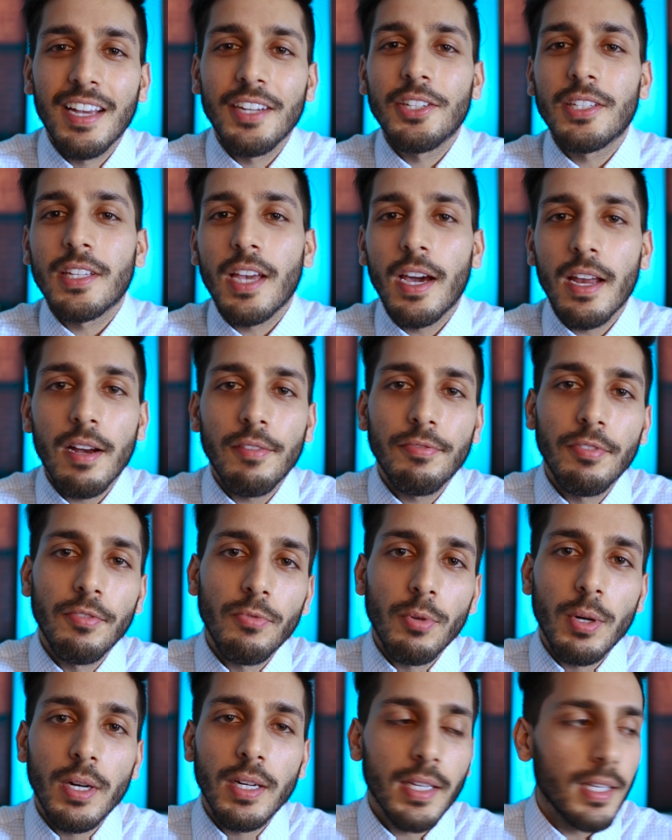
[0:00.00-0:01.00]
I just got off of
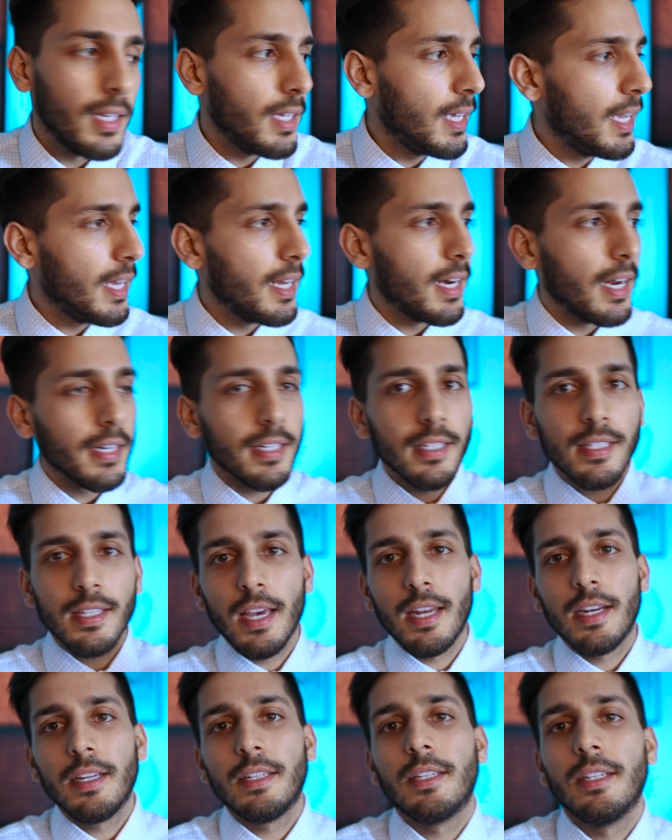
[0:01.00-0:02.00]
work and I
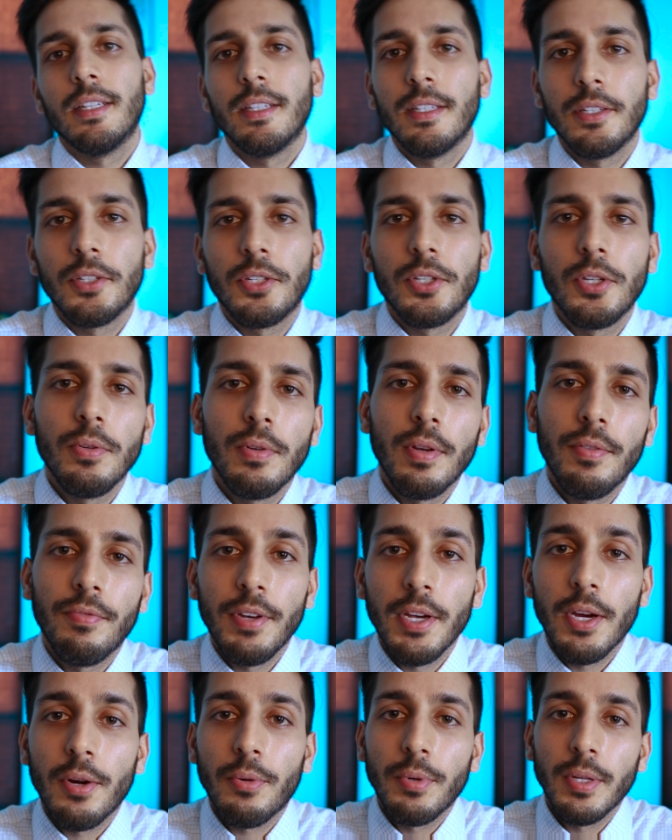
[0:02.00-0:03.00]
decided to shoot a
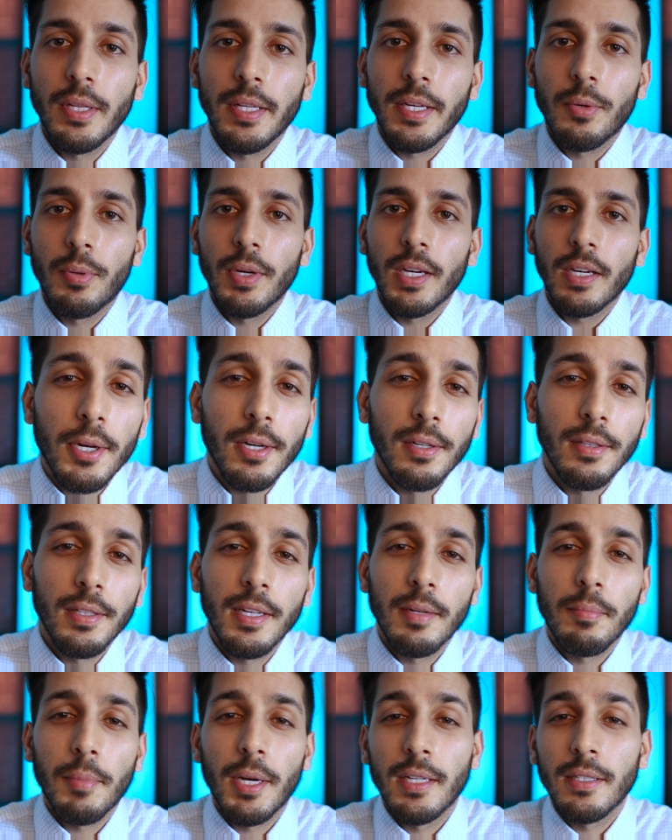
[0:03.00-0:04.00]
video really quick,
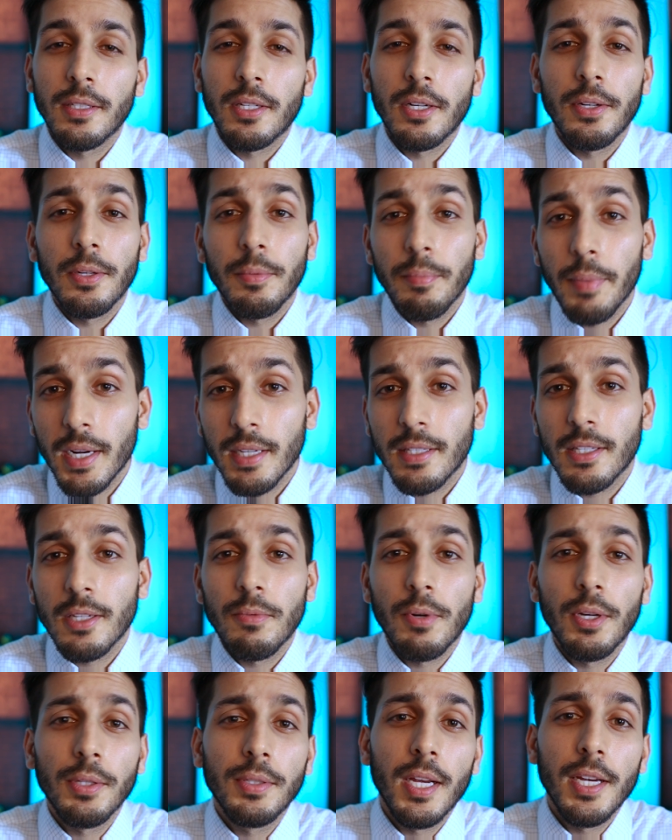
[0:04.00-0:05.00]
currently in my internal
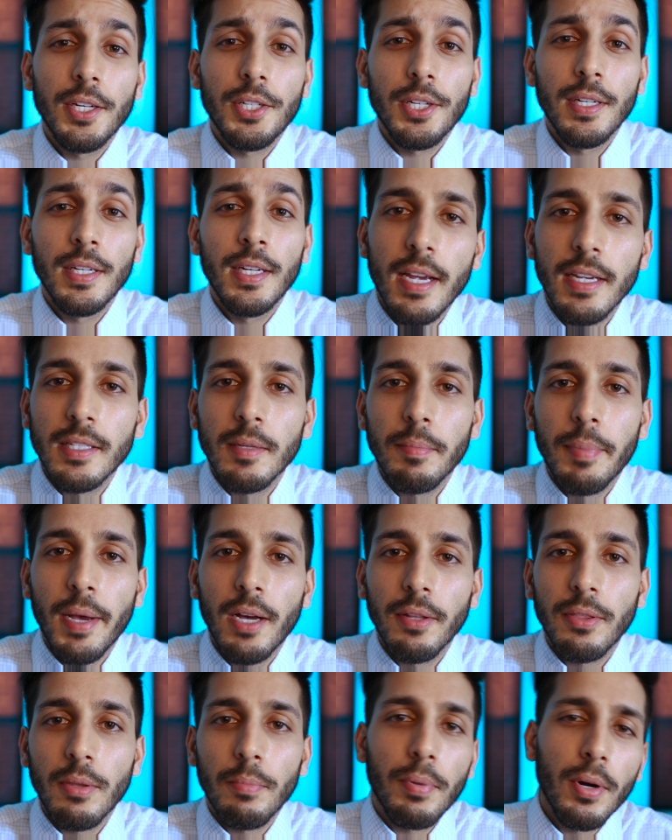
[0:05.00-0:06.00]
medicine rotation. Today's
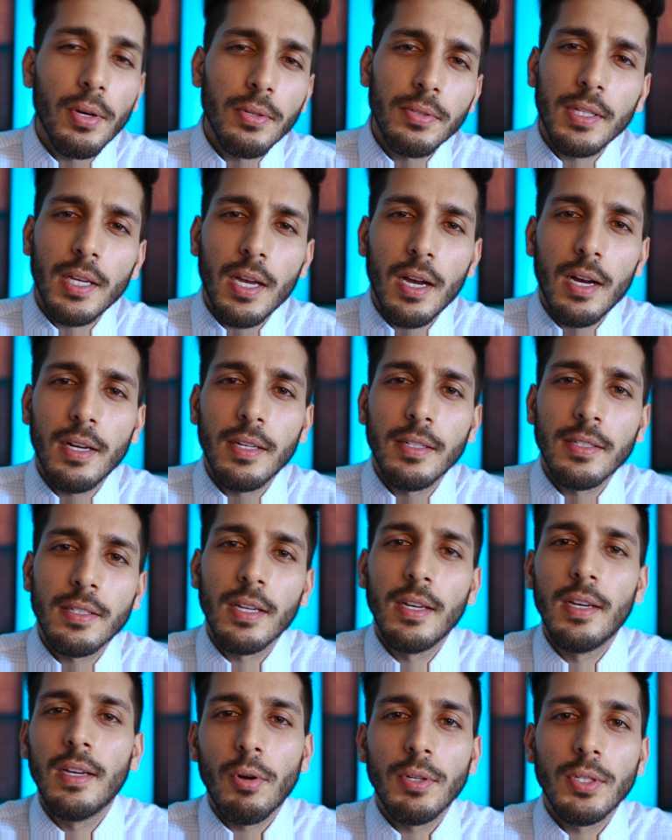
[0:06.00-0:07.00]
about the pros and cons
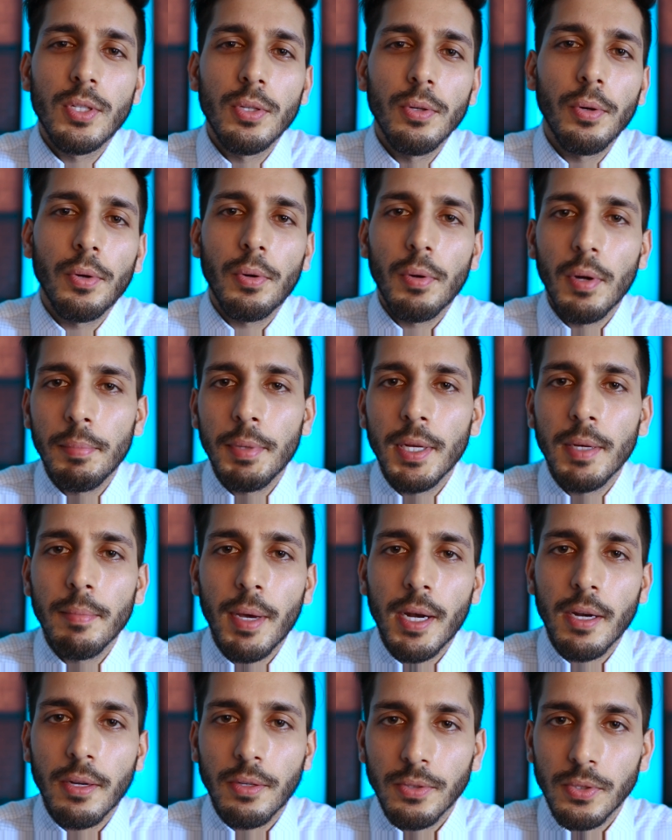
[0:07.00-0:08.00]
going to a Caribbean
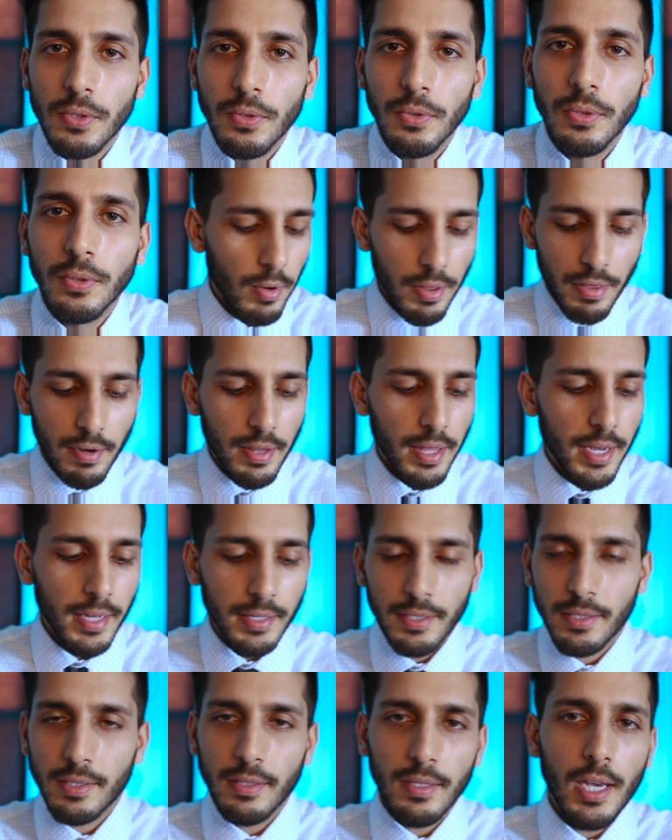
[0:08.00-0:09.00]
medical school, whether
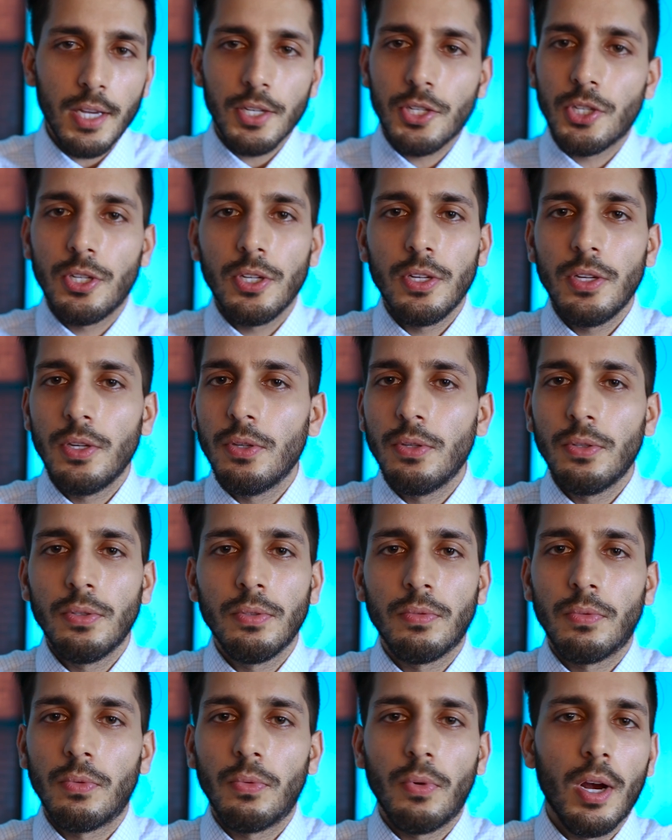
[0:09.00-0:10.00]
that's
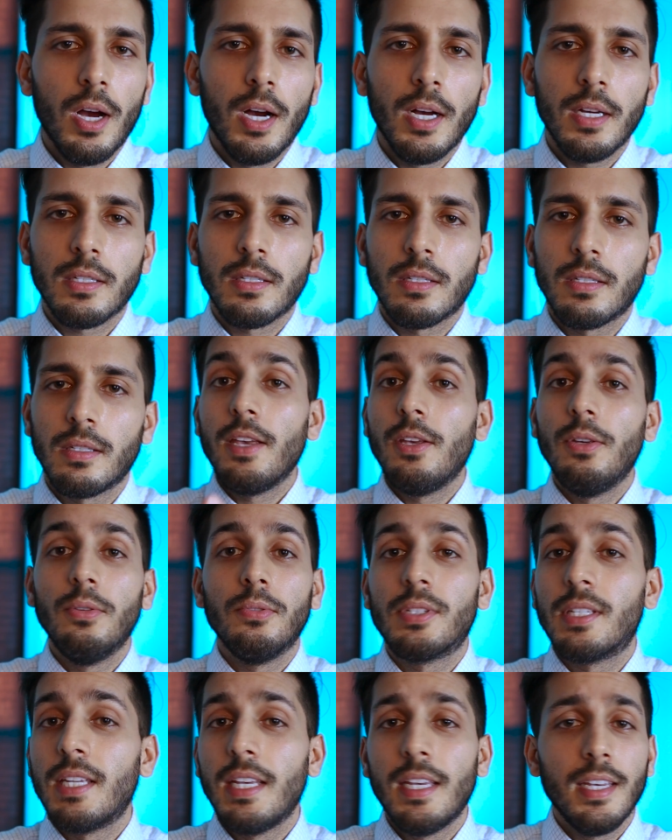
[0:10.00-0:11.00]
SGU, Ross,
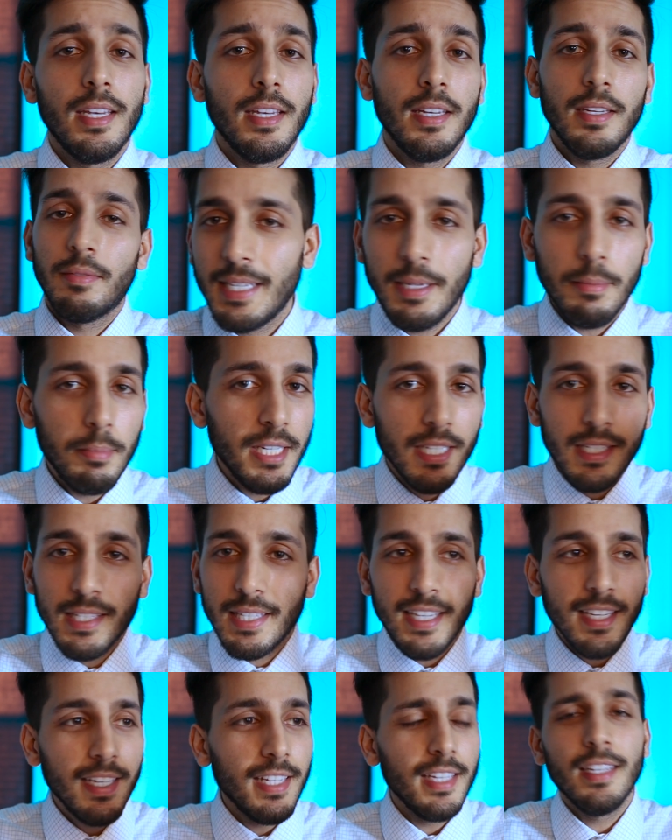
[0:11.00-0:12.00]
AUC,
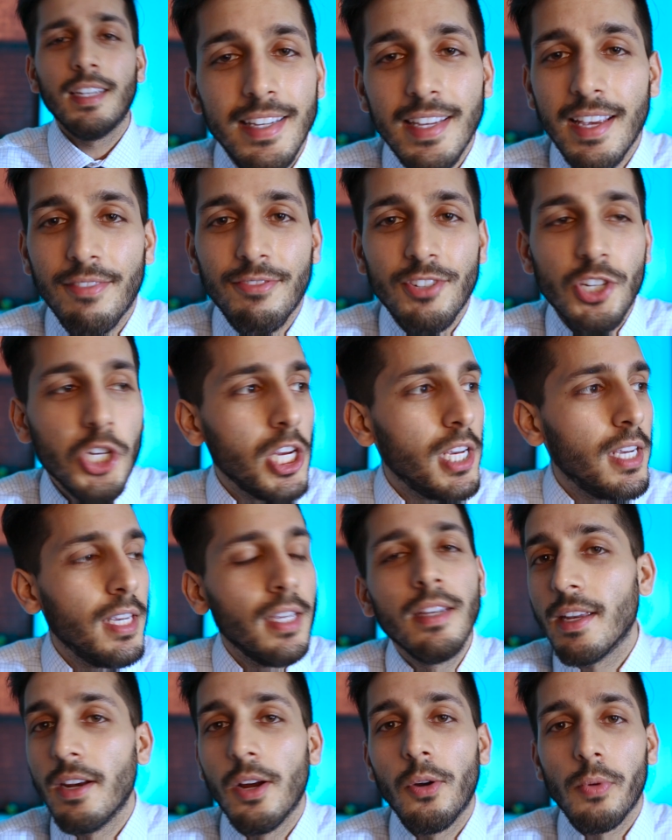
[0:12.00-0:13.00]
CBC,
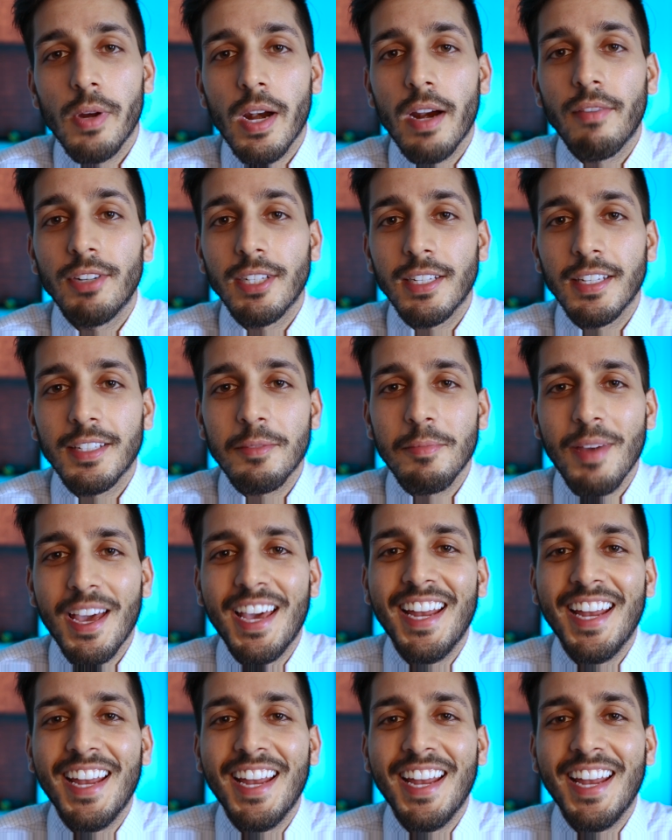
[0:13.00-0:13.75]
EFG, you know, whatever, doesn't